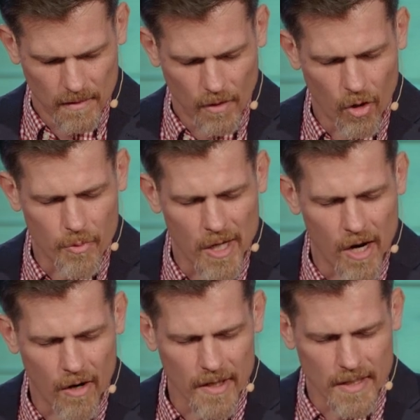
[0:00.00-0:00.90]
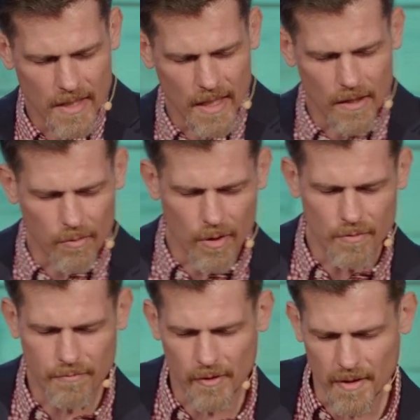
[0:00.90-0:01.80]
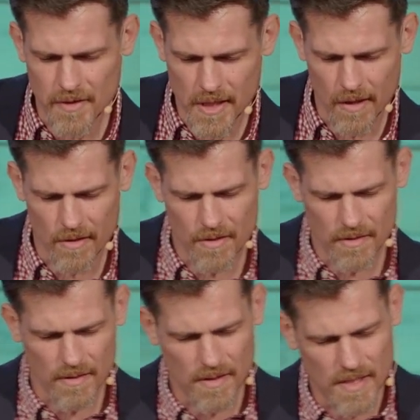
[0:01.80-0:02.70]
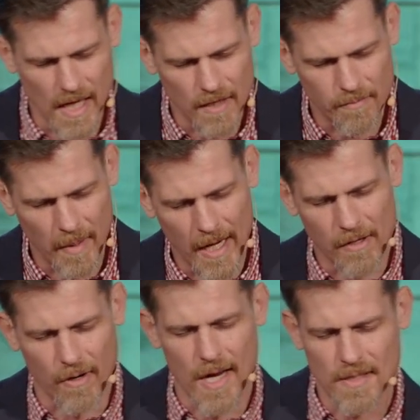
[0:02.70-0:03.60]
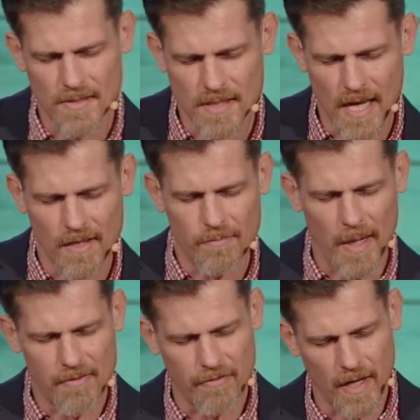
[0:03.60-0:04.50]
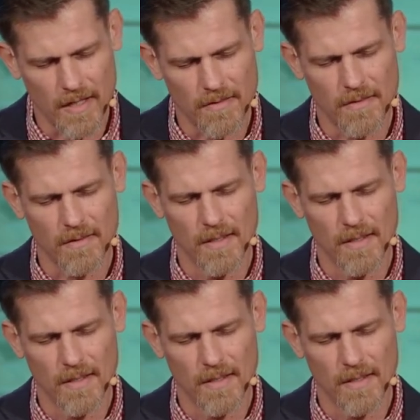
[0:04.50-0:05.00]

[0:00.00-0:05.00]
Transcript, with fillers: Lord, we are indeed a room full of sinners, saved by grace, saved by faith.